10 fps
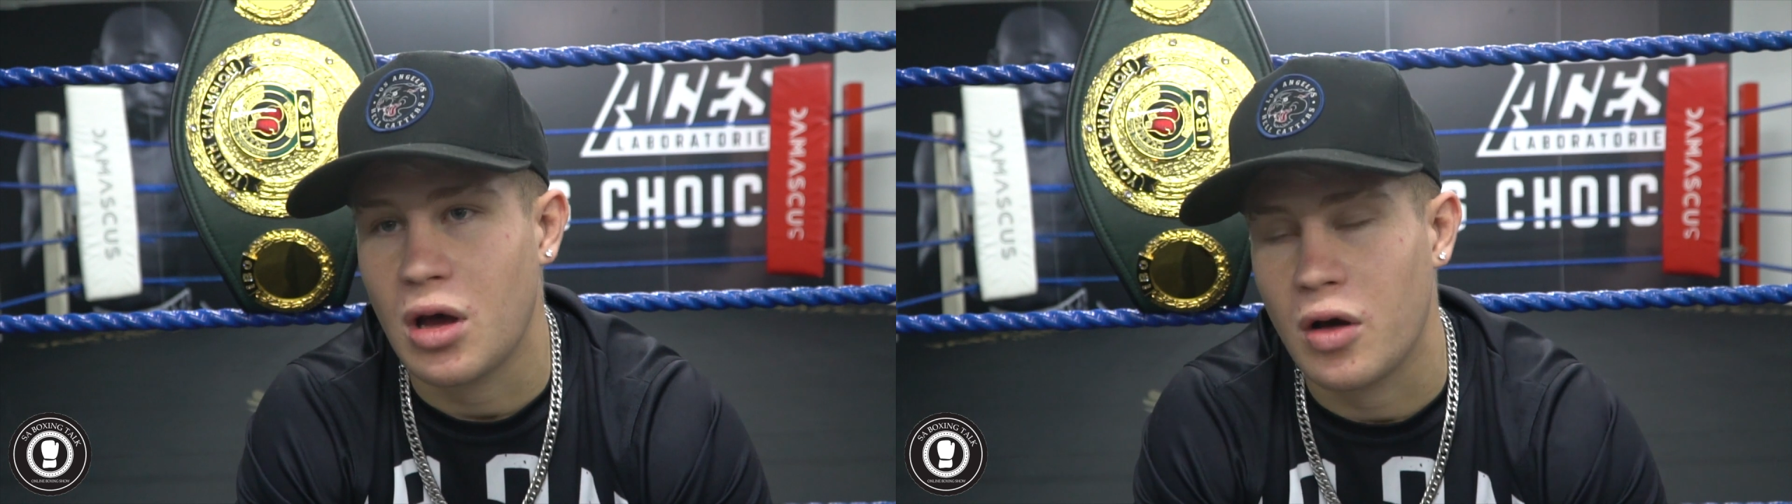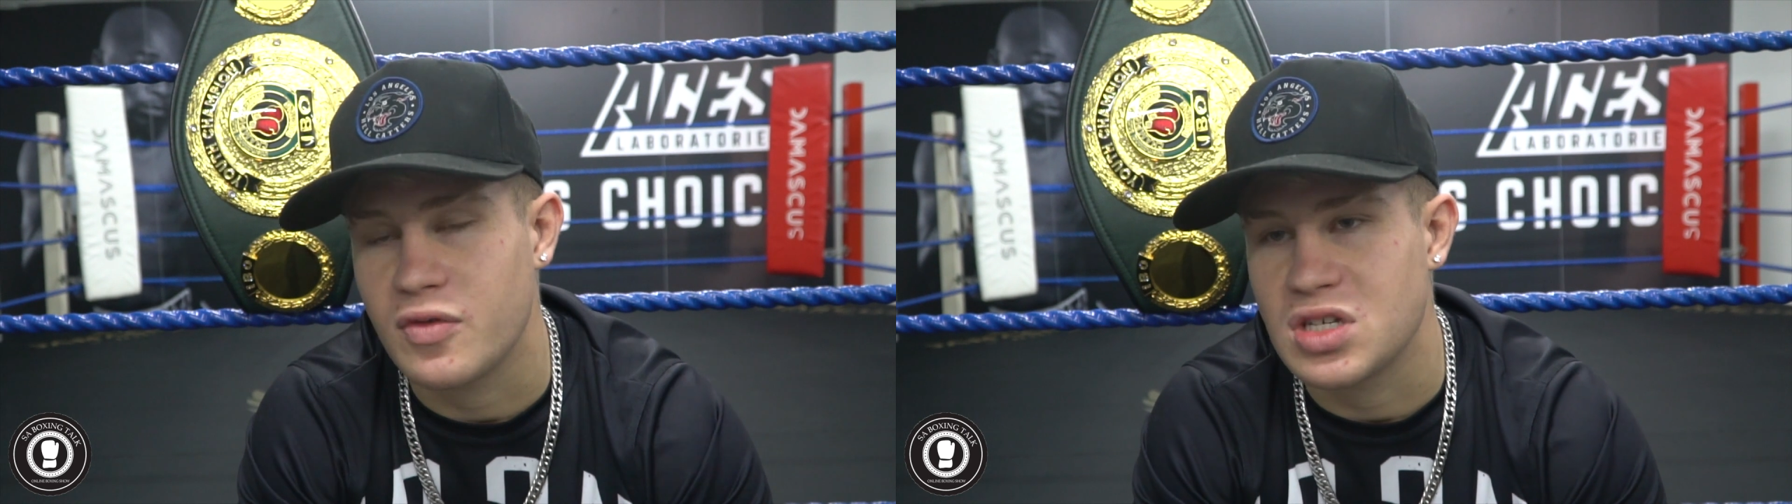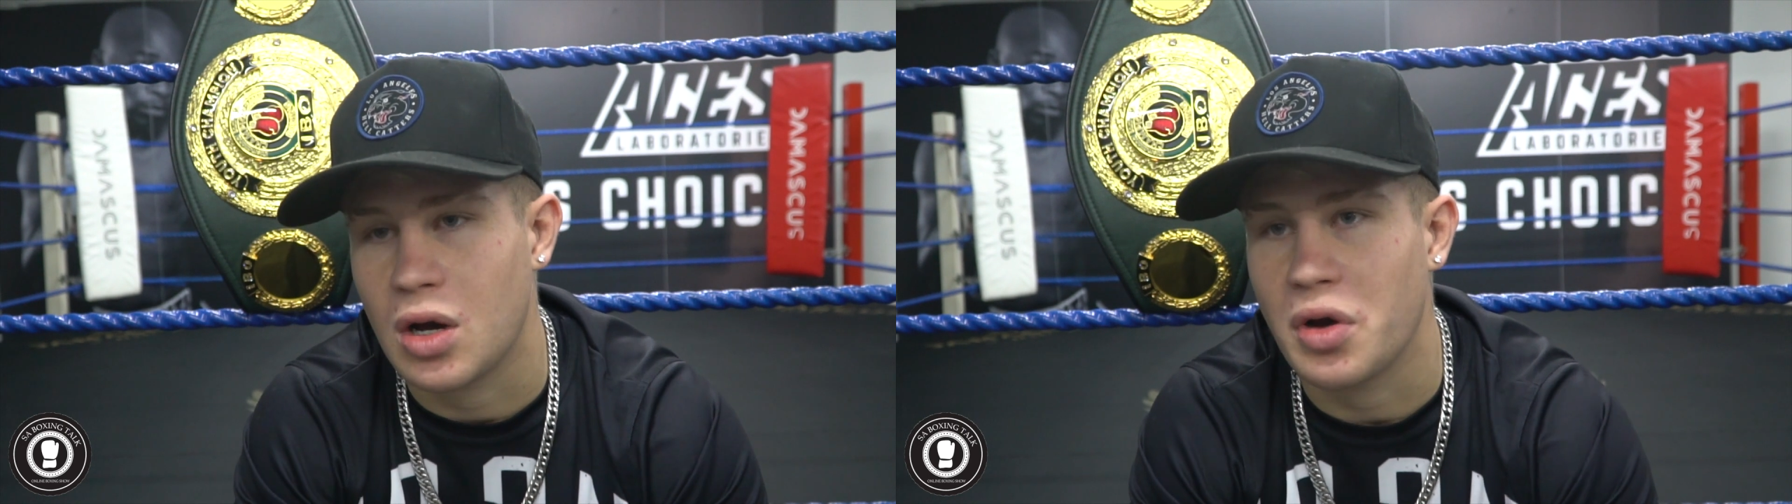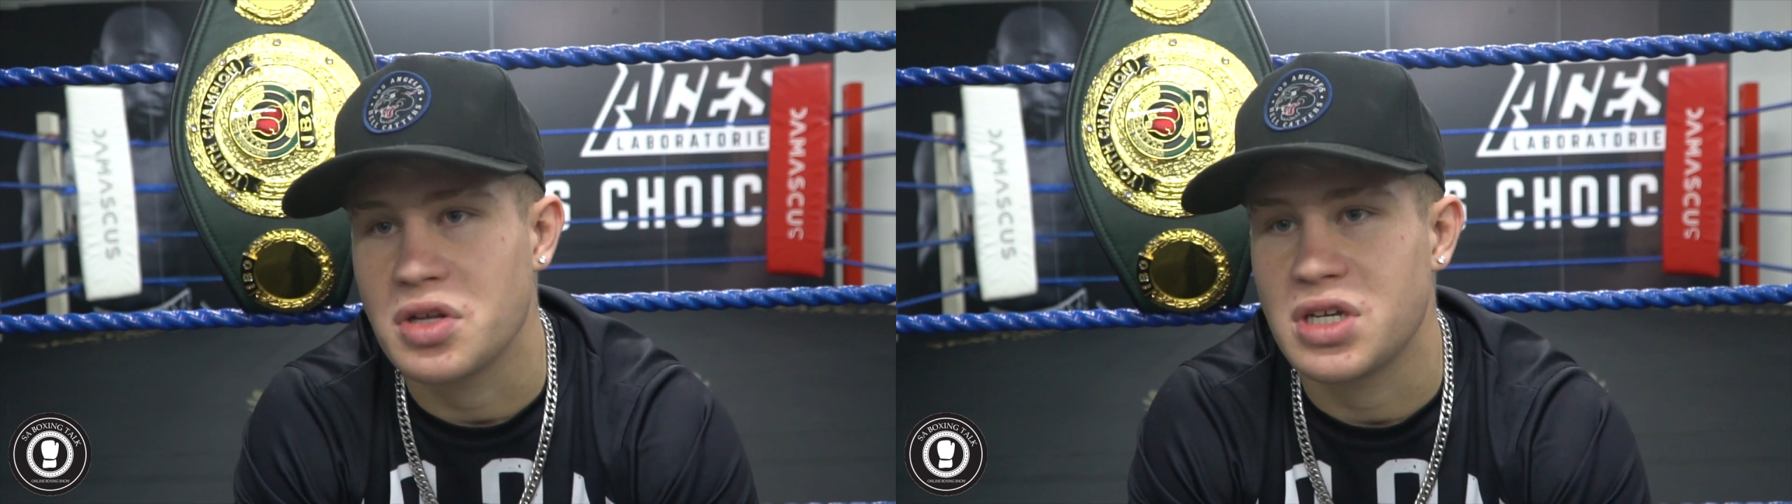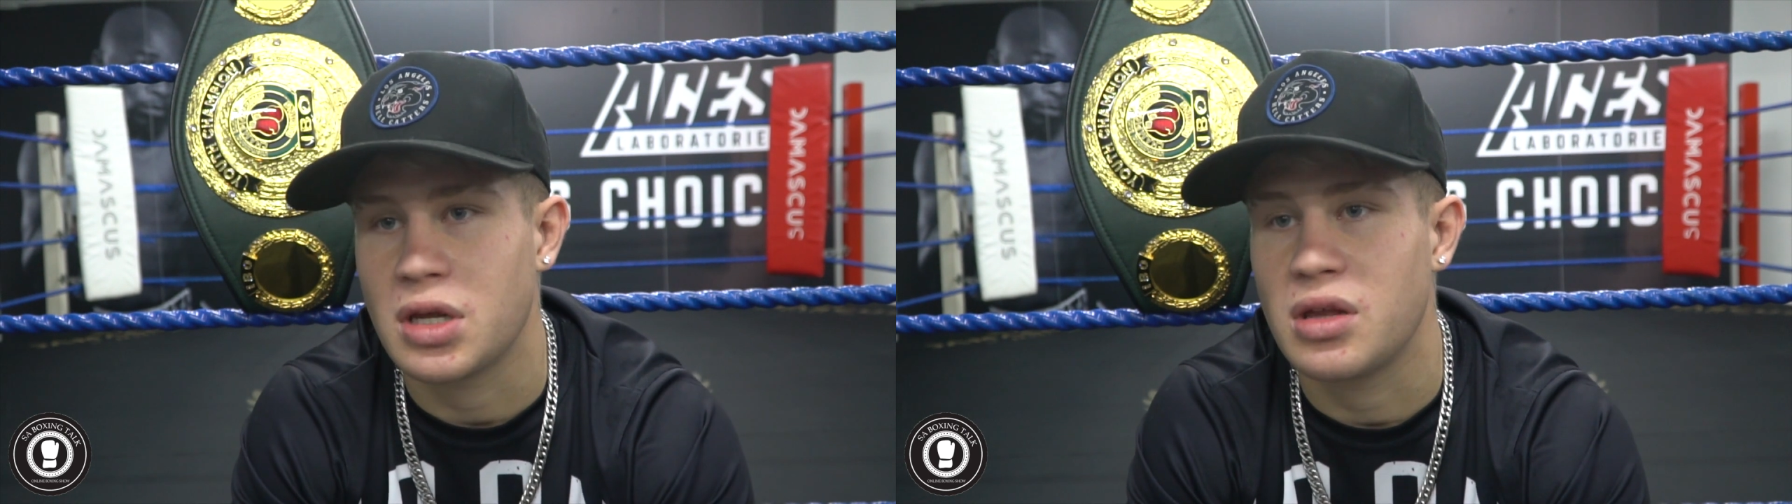Obviously, I
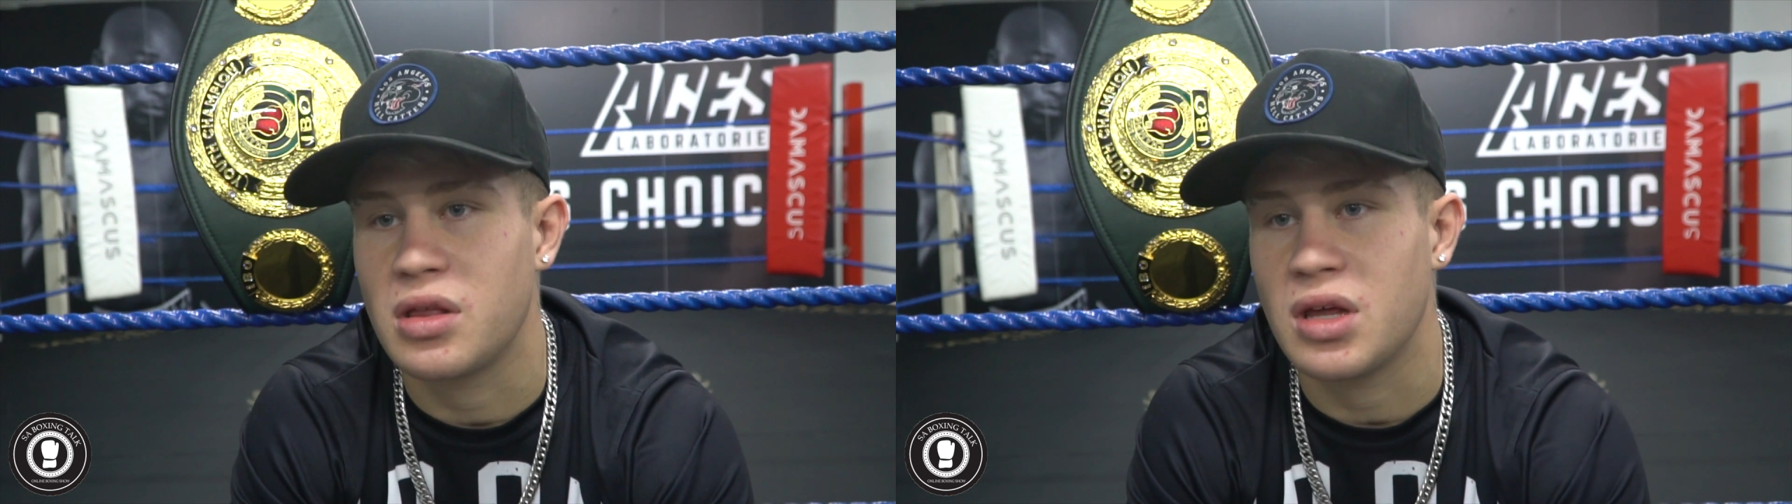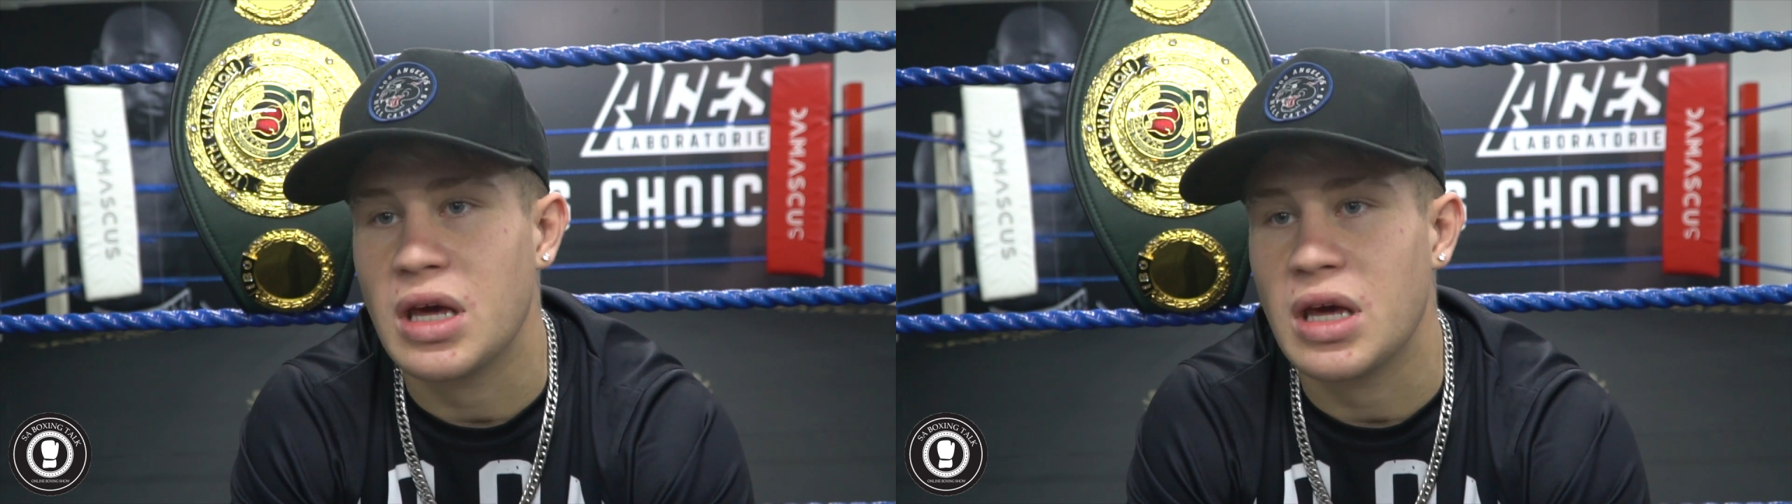won't say anything